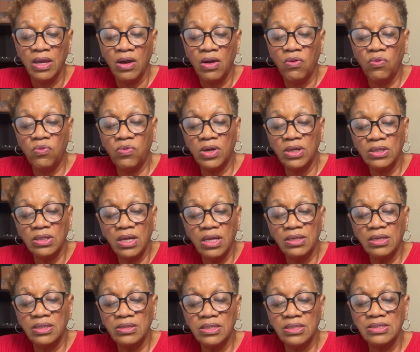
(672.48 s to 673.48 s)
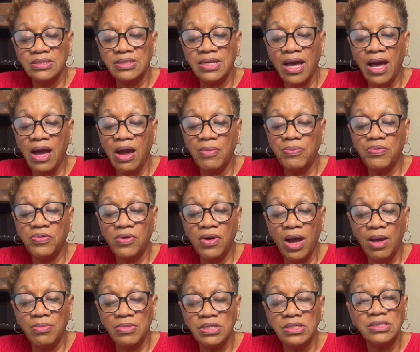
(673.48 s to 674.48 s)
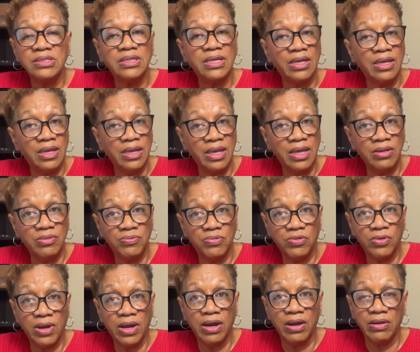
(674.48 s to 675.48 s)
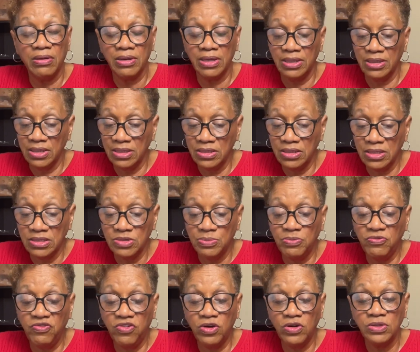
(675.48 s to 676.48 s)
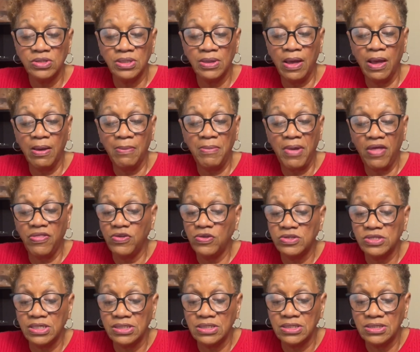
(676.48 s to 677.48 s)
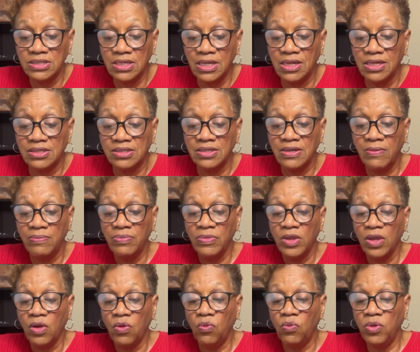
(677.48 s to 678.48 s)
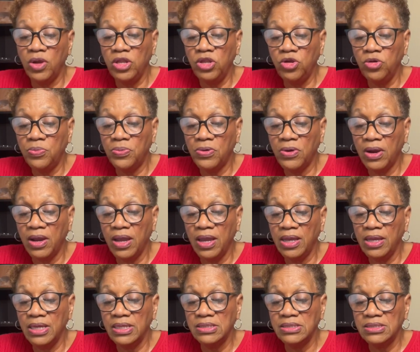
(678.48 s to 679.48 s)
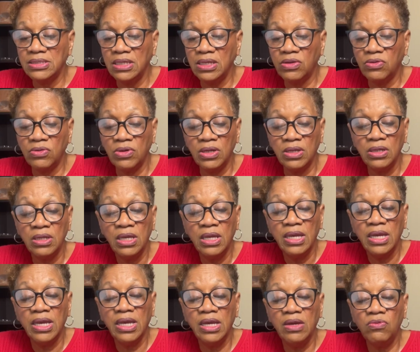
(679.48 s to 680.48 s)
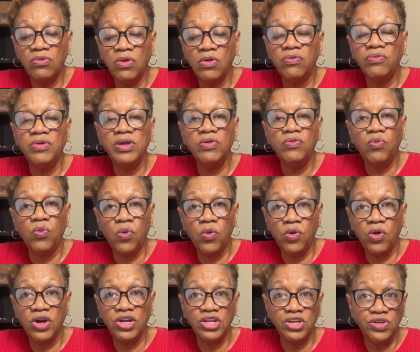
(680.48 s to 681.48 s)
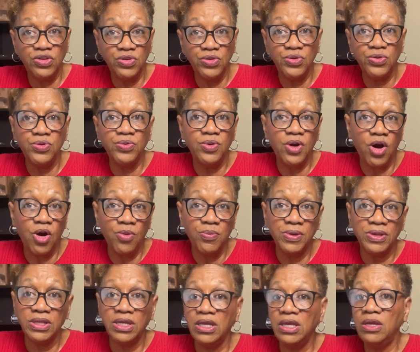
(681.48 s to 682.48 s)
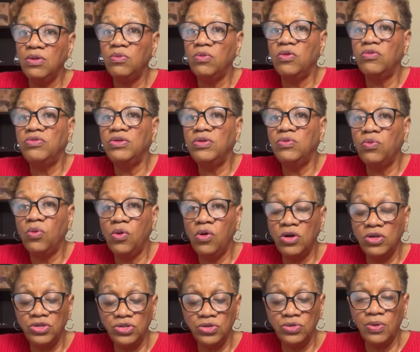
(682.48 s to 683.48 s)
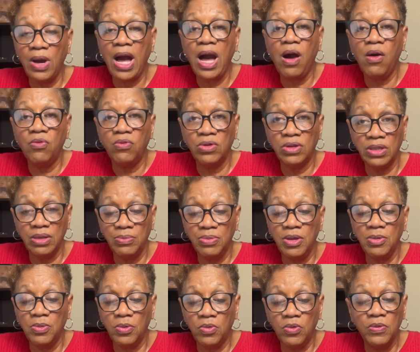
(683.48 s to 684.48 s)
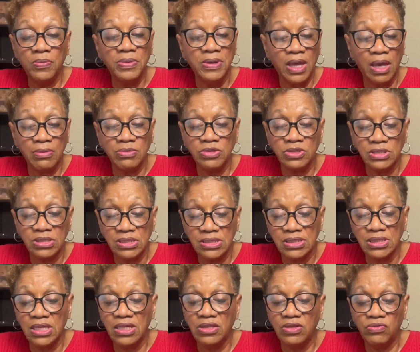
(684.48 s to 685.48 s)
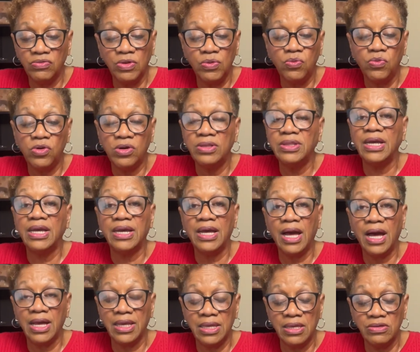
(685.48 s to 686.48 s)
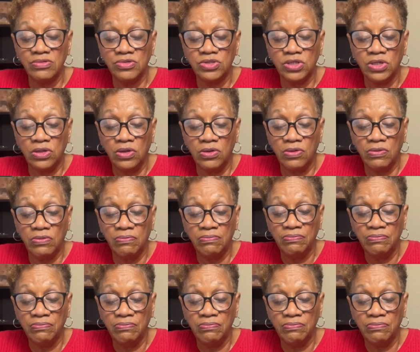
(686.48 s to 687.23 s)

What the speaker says: What does God promise in prayer? And then this verse, Matthew 6 and 6. When you pray in secret, he will reward you openly. He will reward you outwardly. People will be able to see the reward that God gives to you.